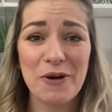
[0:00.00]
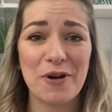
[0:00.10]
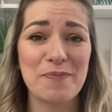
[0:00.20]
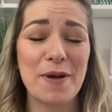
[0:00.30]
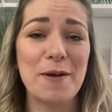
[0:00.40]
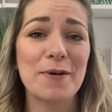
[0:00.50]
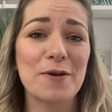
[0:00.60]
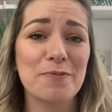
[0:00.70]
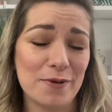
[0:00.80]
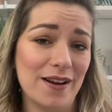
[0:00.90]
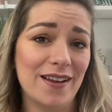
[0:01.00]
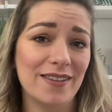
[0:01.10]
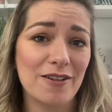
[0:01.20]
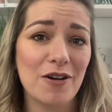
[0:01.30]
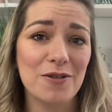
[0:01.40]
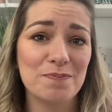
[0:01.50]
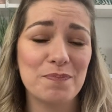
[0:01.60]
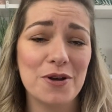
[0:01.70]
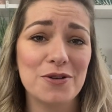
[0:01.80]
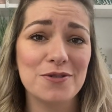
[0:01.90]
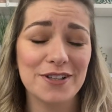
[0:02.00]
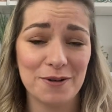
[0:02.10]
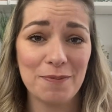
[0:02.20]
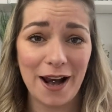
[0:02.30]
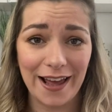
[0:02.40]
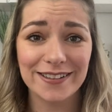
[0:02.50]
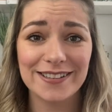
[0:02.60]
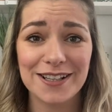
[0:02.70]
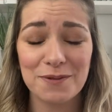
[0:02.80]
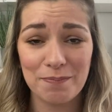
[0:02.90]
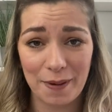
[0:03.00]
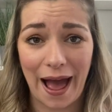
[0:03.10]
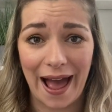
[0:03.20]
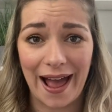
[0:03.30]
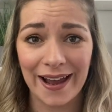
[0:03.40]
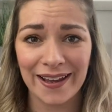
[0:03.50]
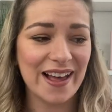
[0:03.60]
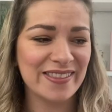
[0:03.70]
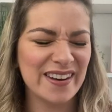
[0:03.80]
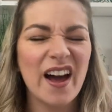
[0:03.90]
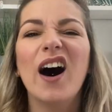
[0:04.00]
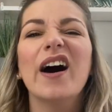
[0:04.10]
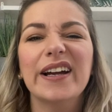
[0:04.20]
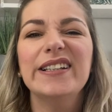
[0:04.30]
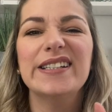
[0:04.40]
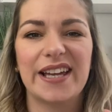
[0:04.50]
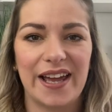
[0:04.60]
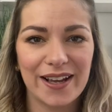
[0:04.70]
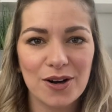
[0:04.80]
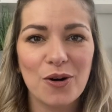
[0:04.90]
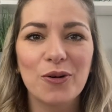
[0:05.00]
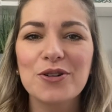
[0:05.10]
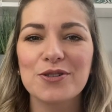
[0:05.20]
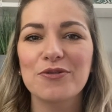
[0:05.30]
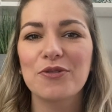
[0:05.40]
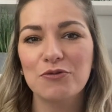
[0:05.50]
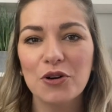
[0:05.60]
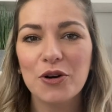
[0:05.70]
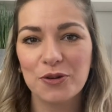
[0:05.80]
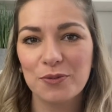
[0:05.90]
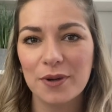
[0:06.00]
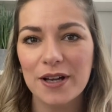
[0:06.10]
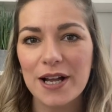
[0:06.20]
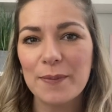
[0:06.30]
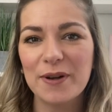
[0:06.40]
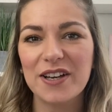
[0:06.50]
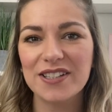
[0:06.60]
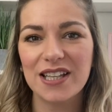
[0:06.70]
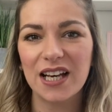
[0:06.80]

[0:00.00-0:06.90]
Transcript: where people are bringing their own booze in a plastic bag and then hiding it in corners of the room because they're